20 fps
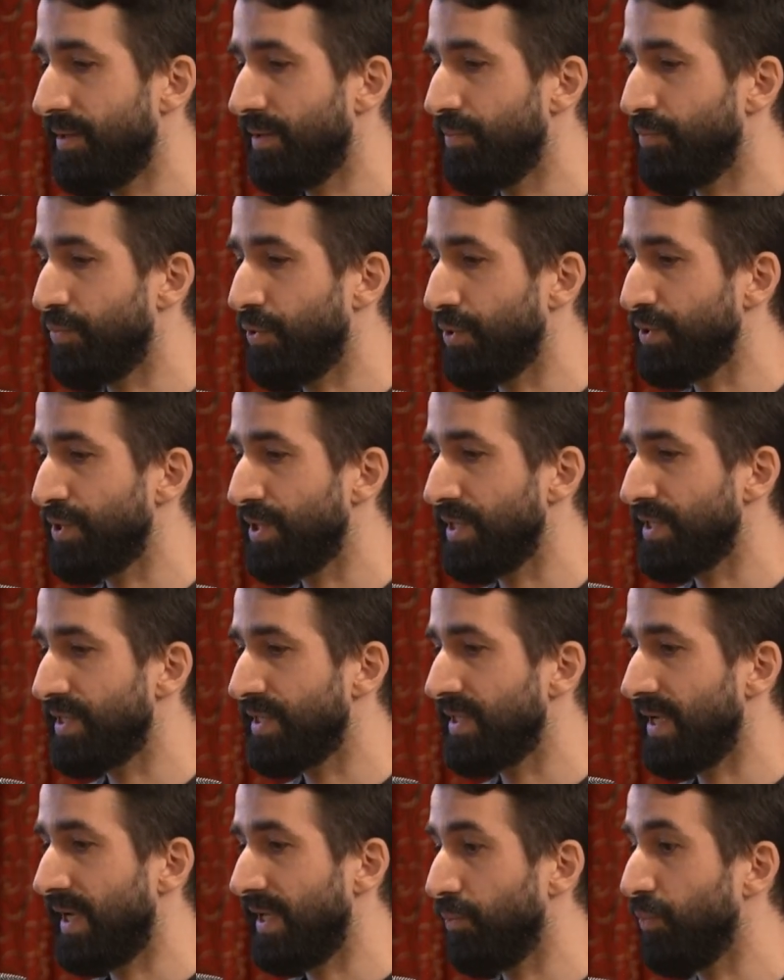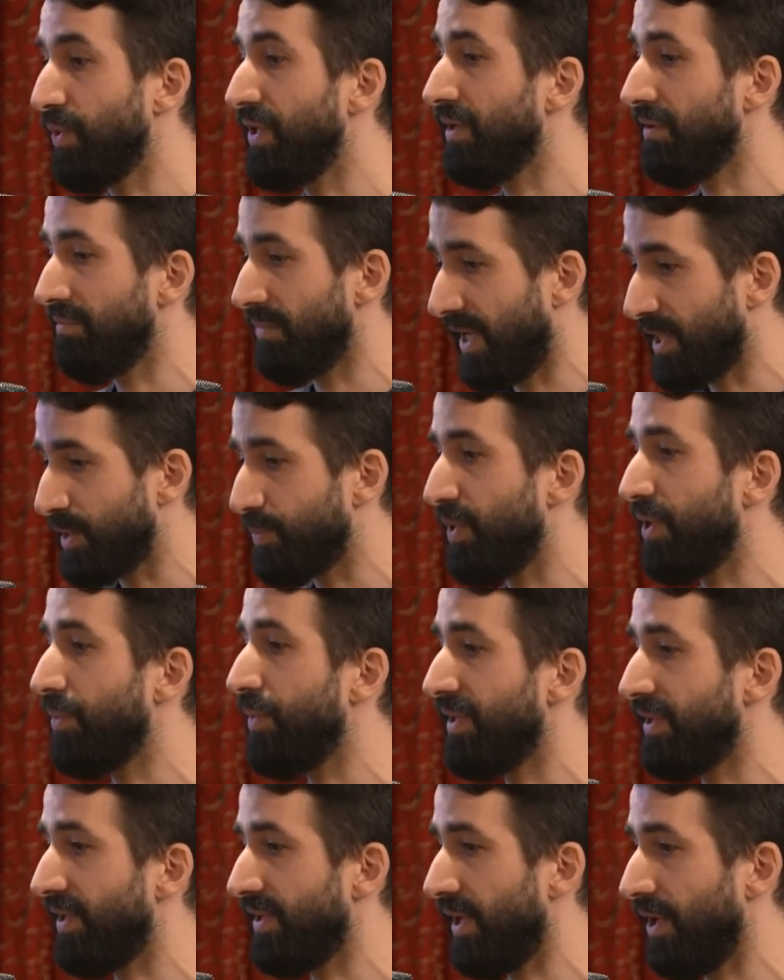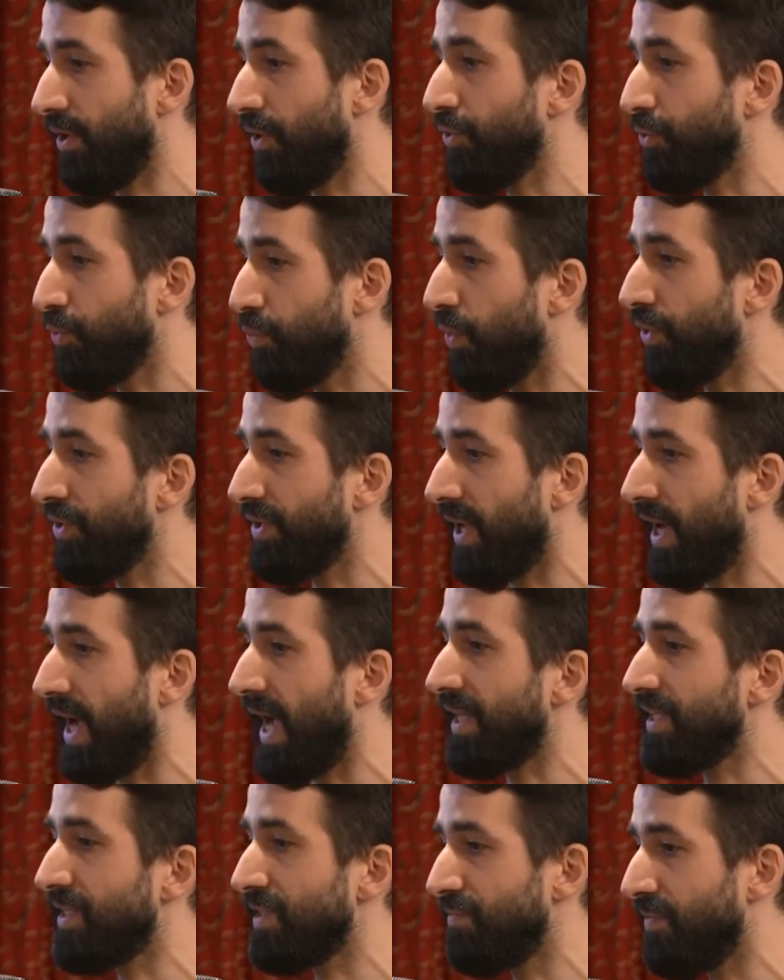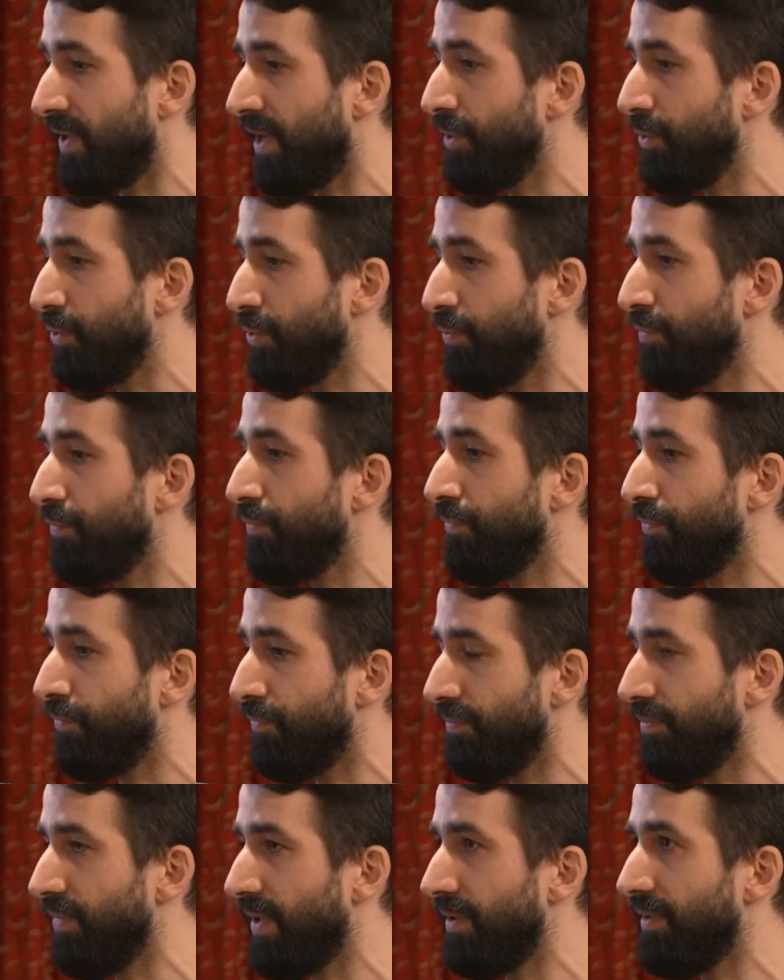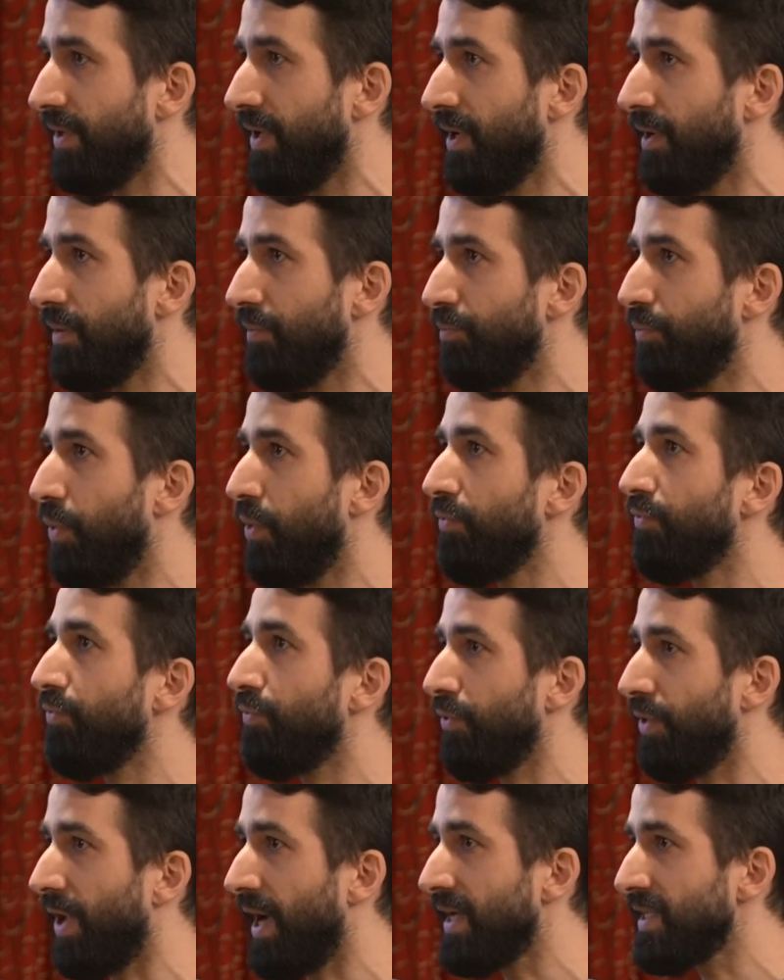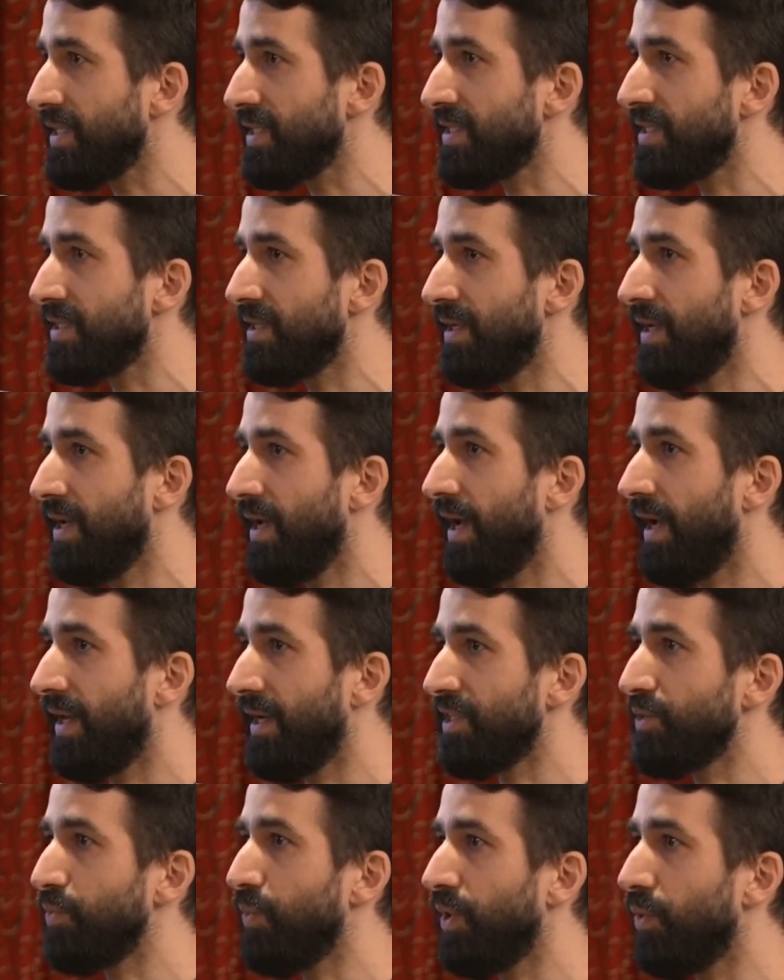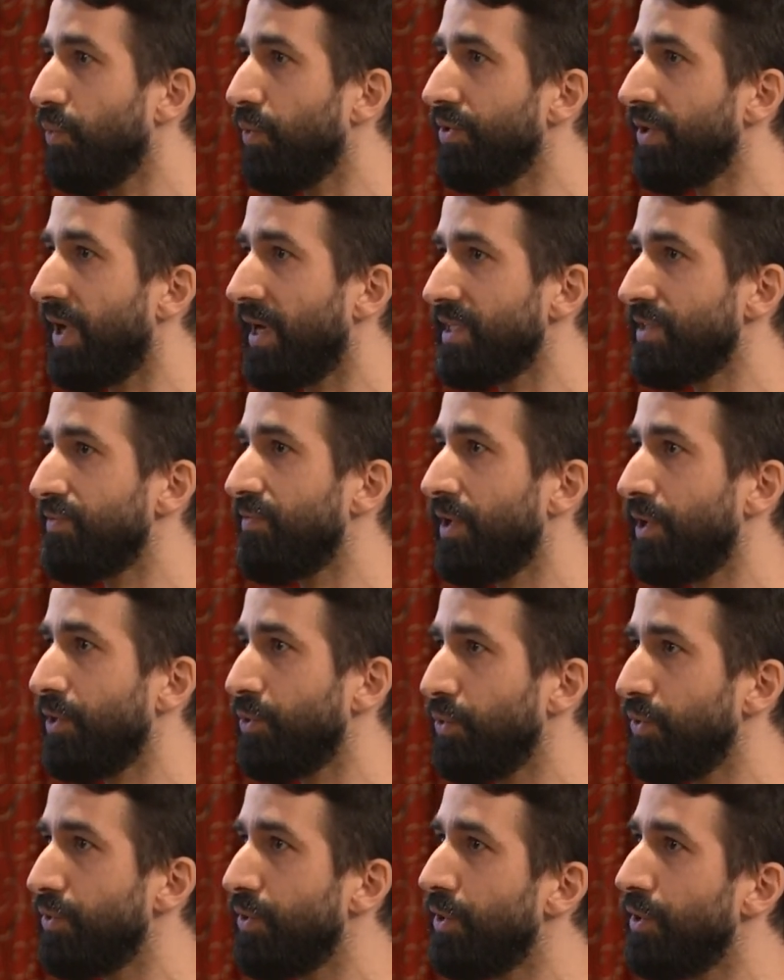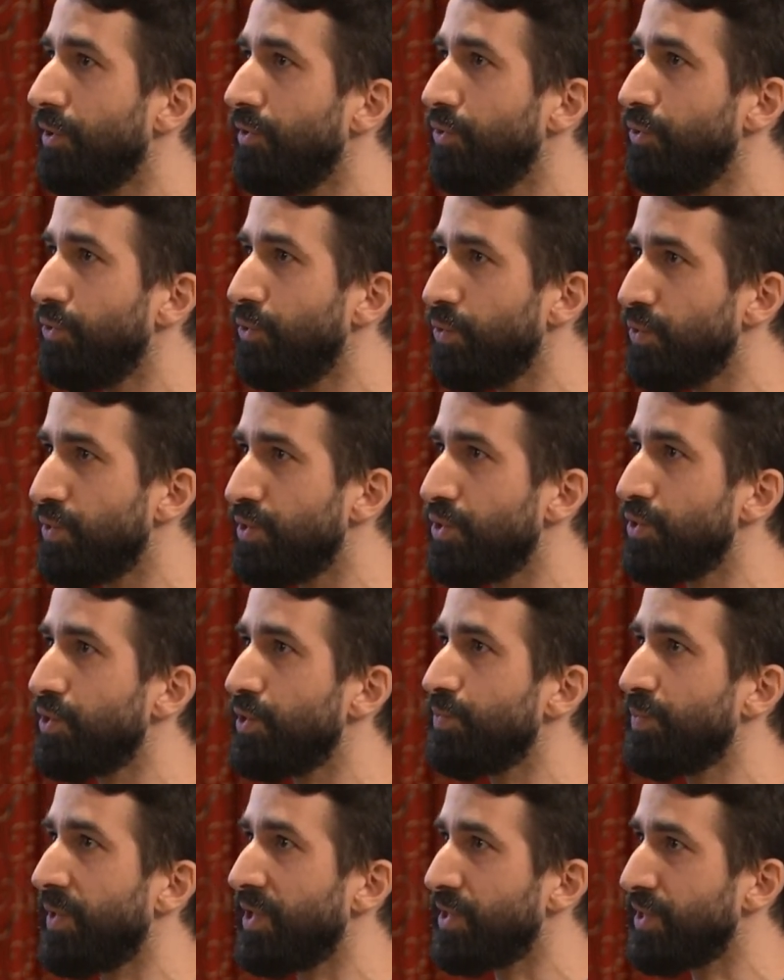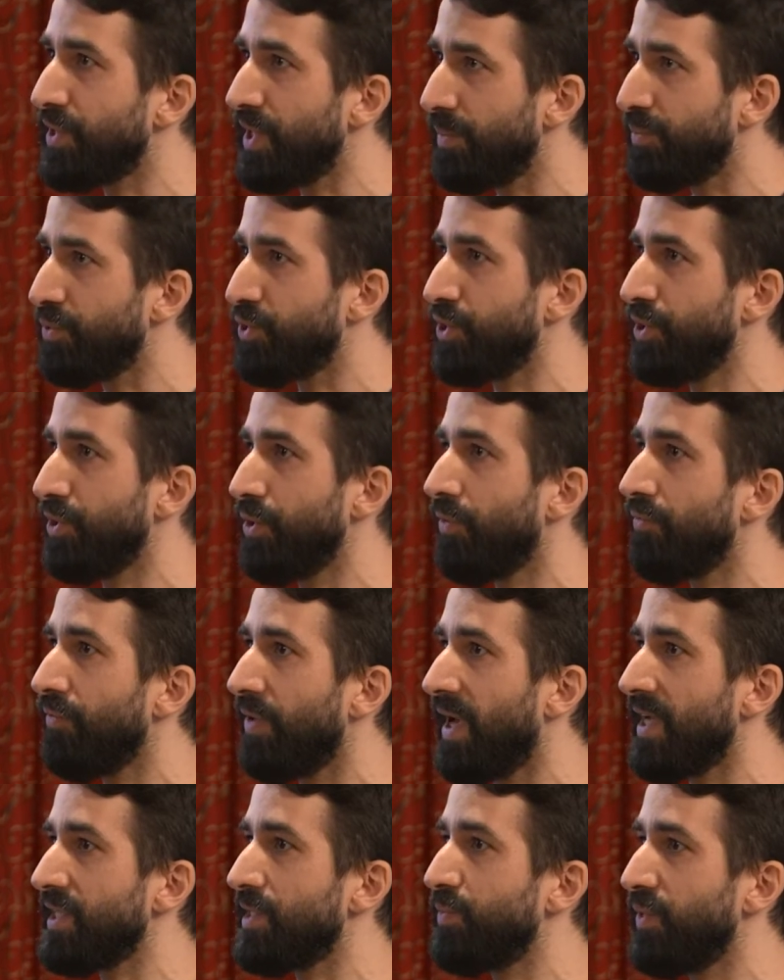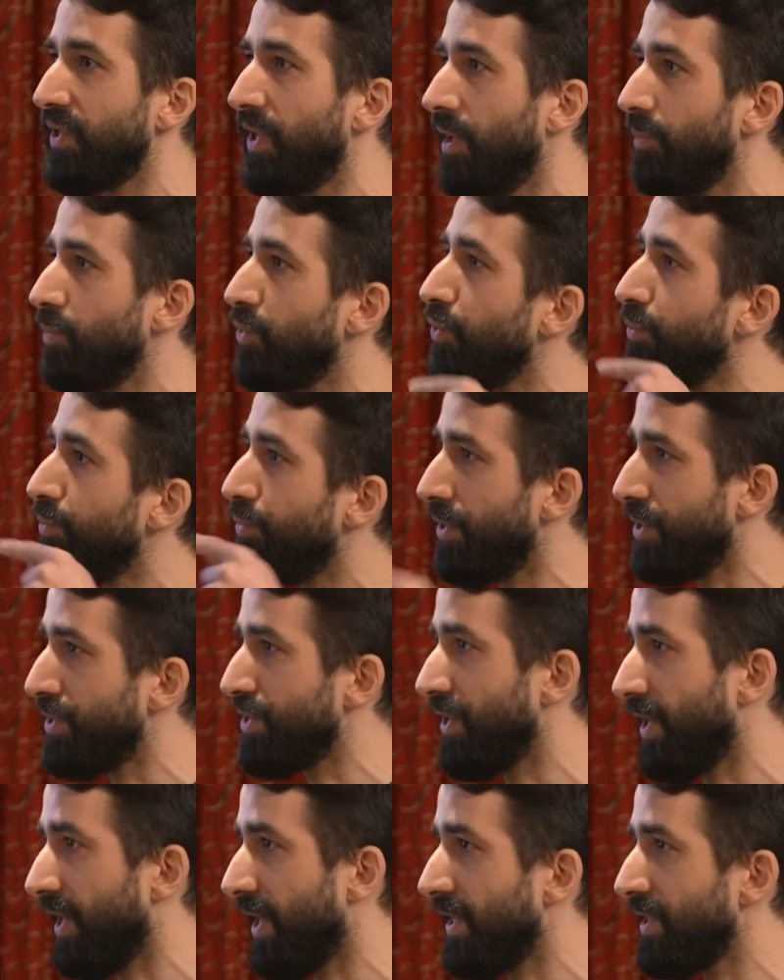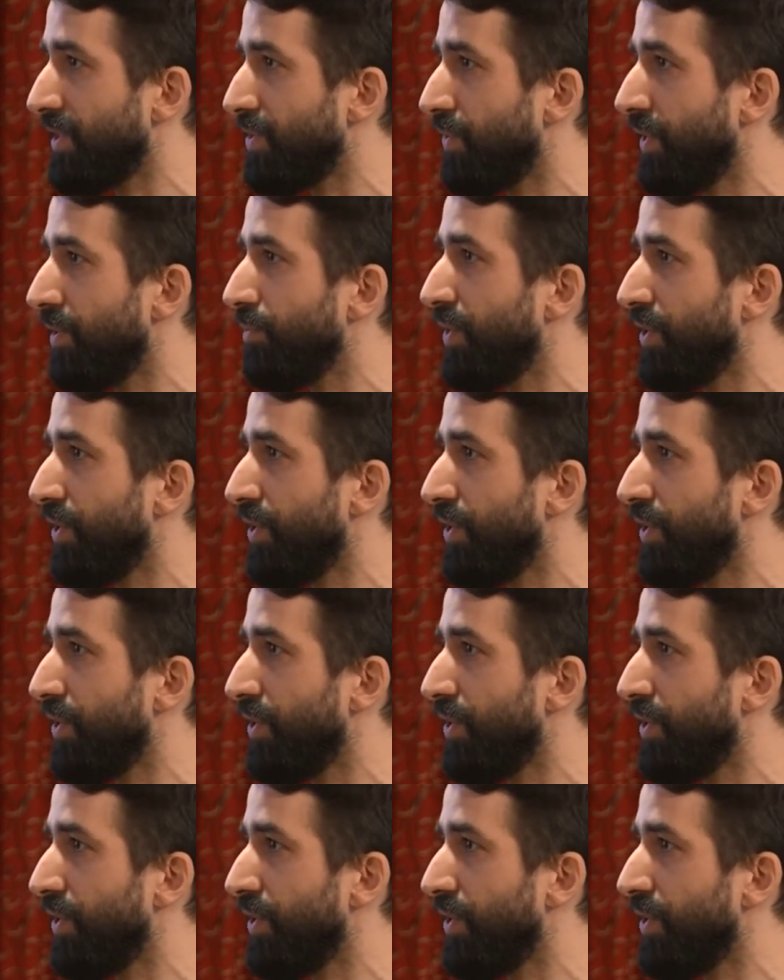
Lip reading: process, and we experimented a lot what adds value both for us and as well what adds value in the user's perception of us being able to personalize, right?